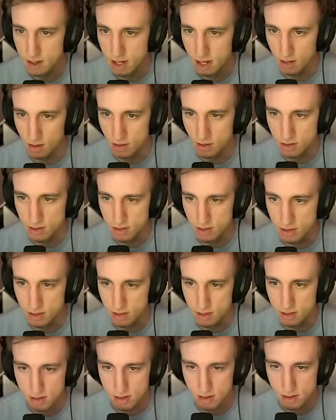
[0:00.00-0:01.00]
How close are
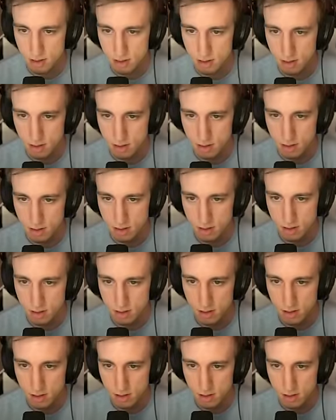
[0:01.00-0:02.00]
you?
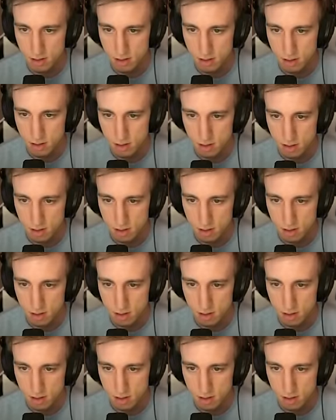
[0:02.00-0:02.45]
Like